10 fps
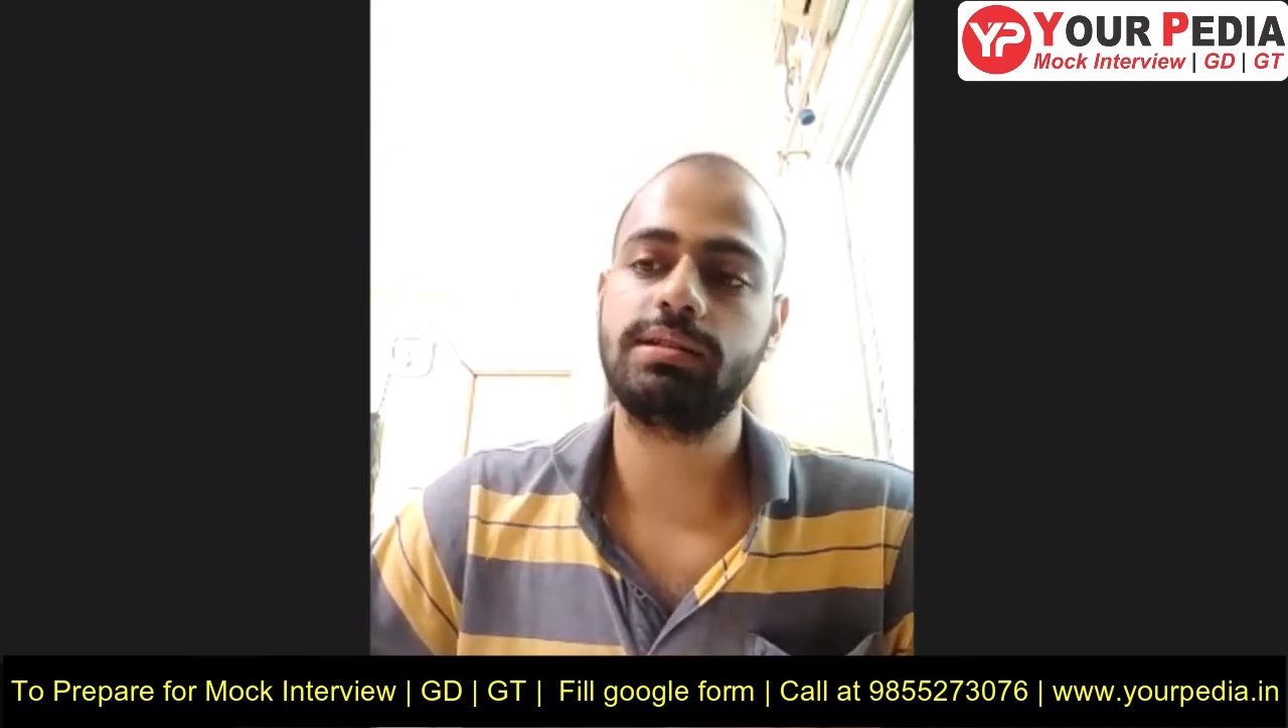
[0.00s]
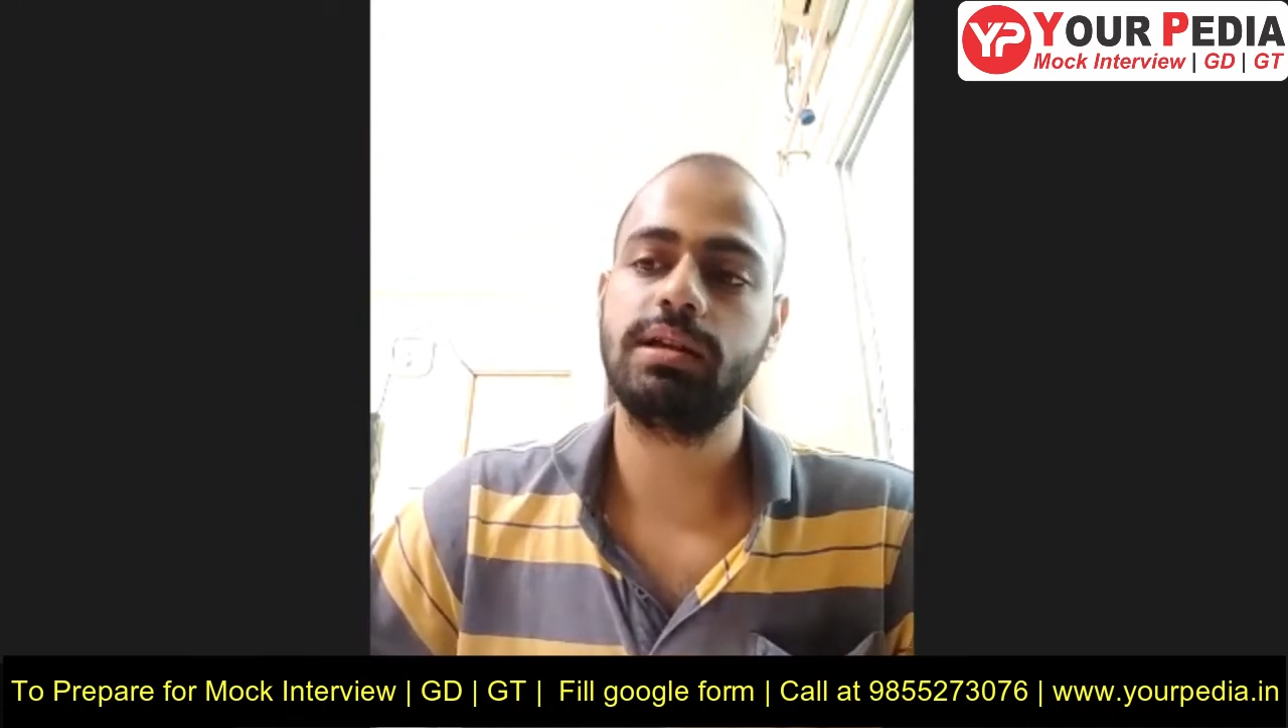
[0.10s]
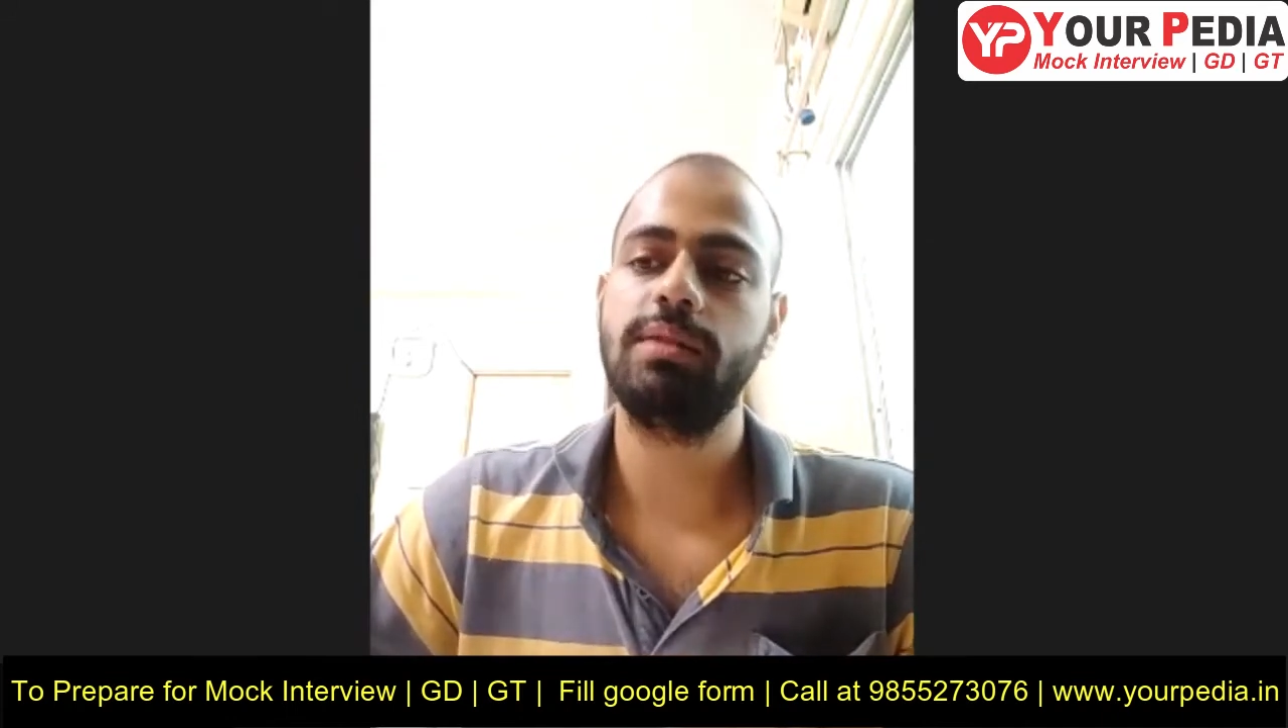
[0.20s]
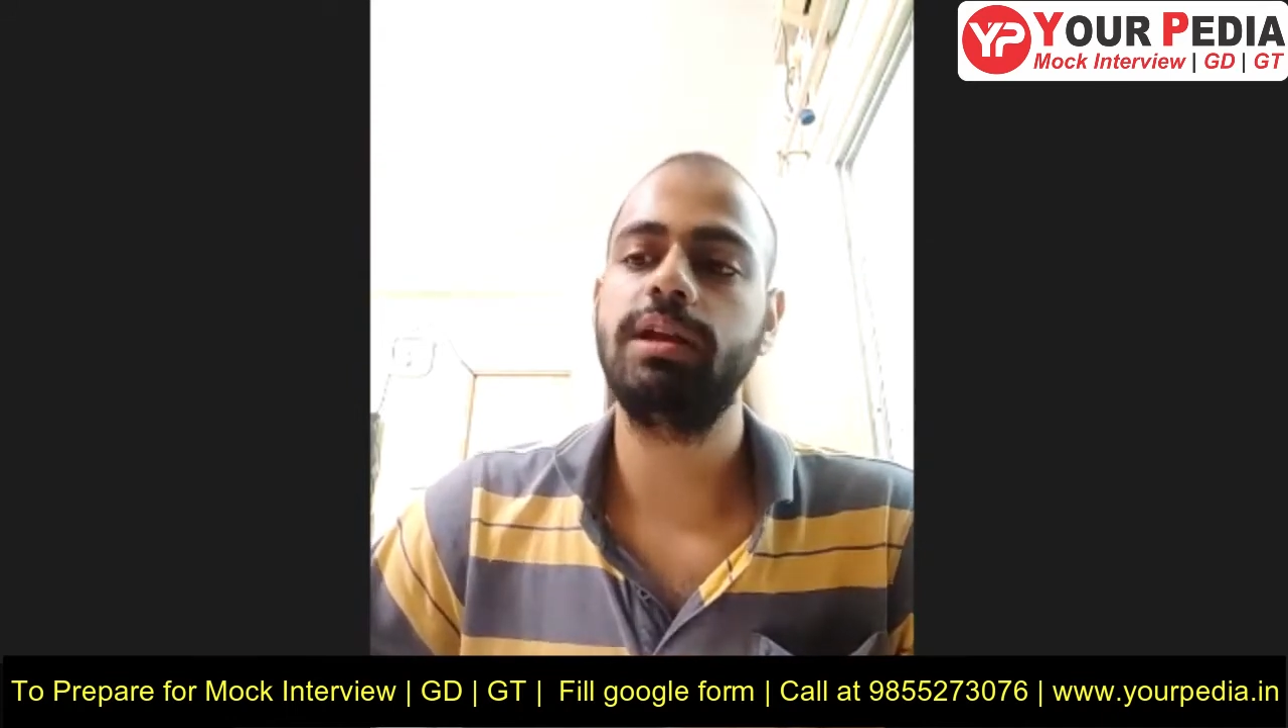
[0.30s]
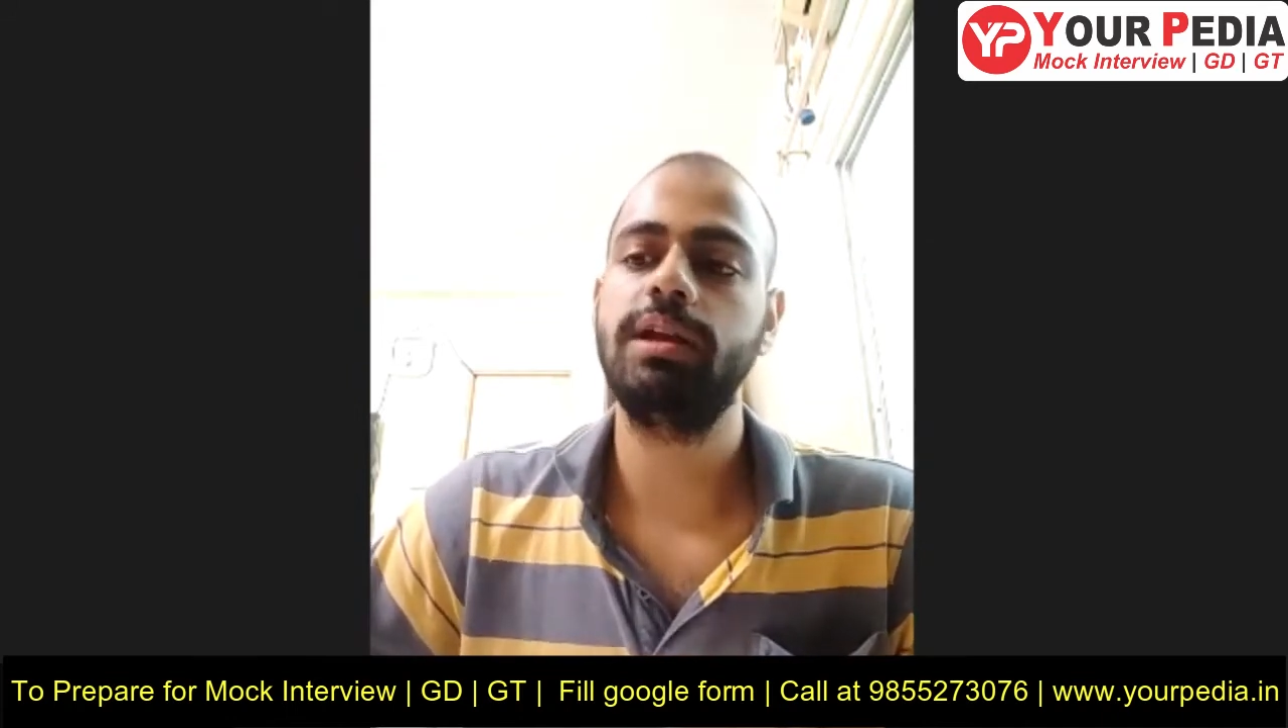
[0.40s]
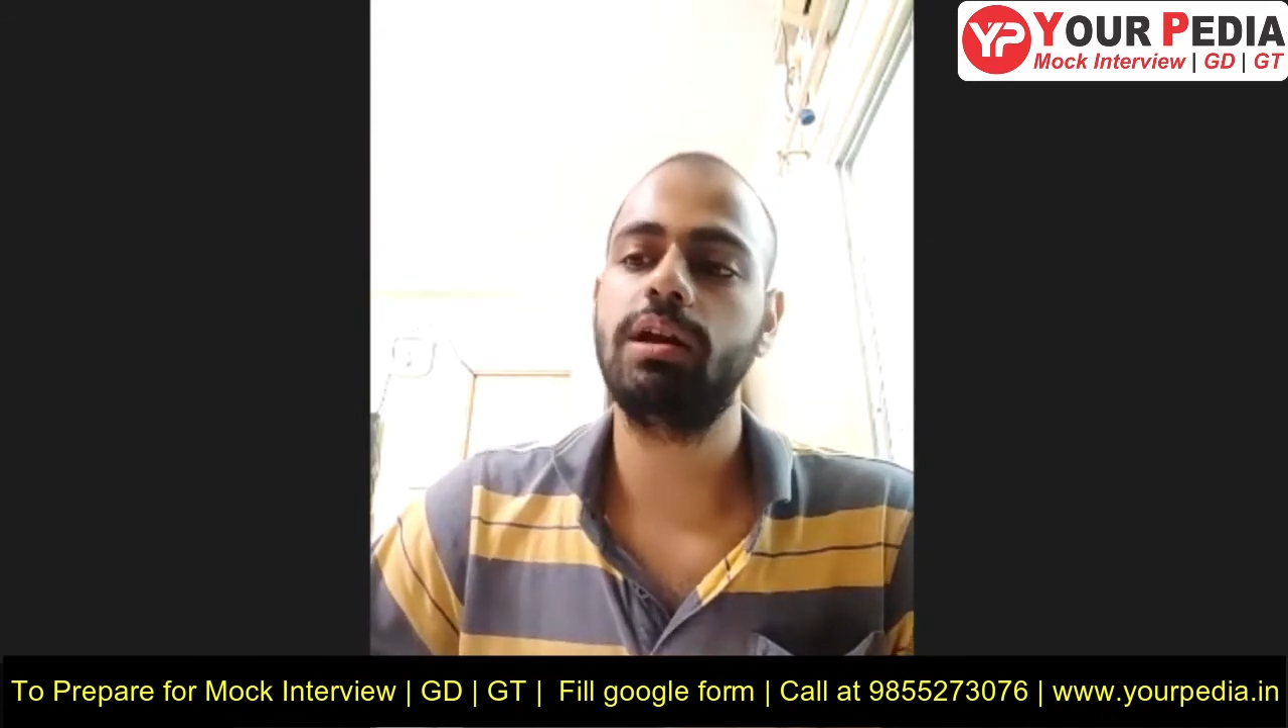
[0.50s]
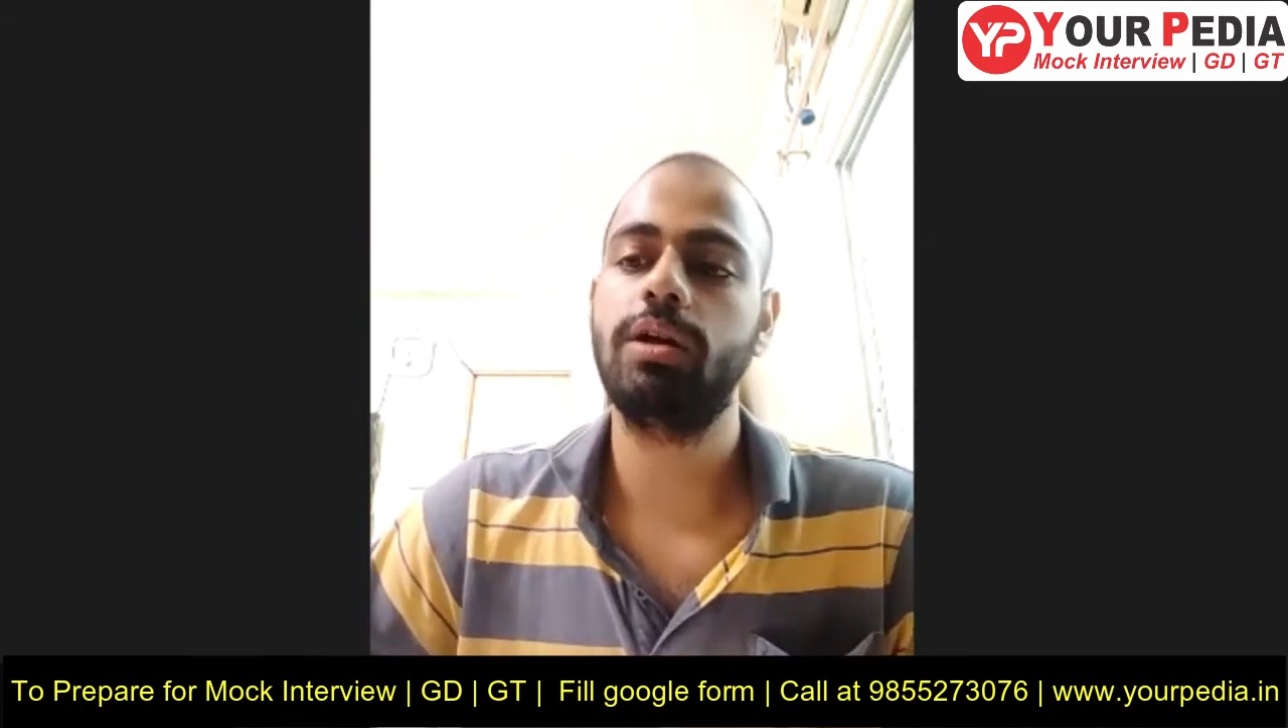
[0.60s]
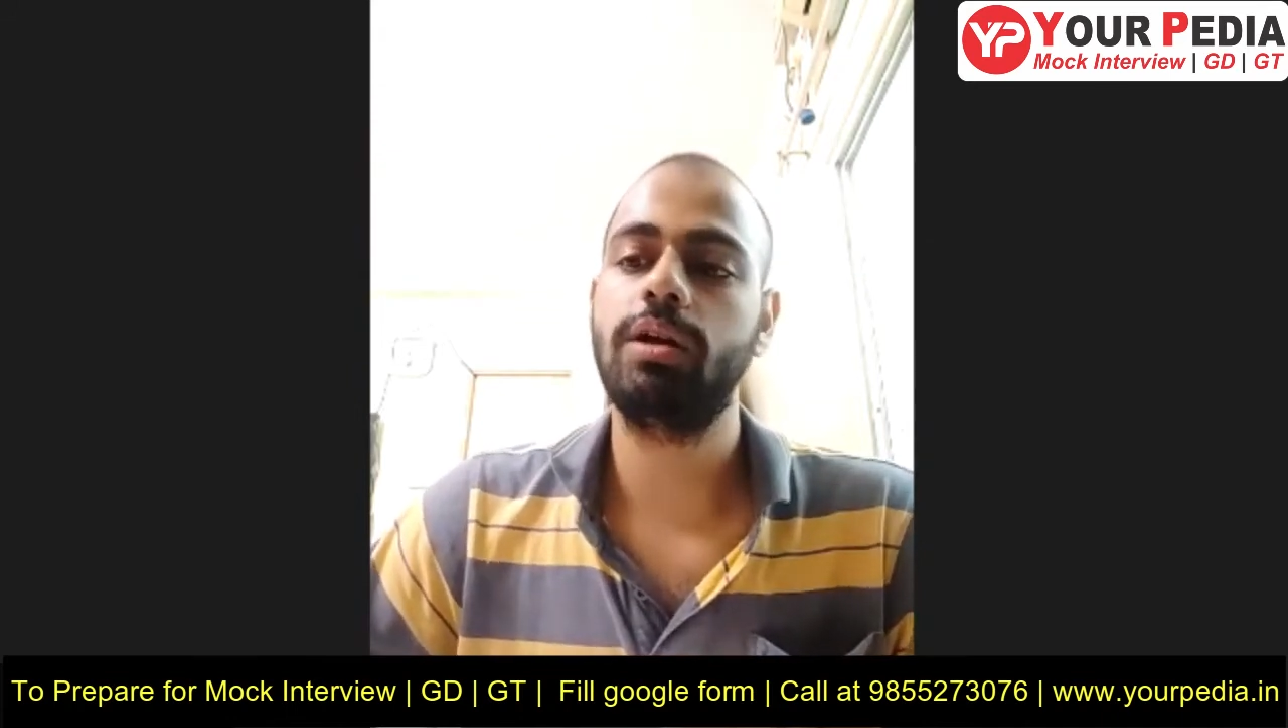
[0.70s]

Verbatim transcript: same delay or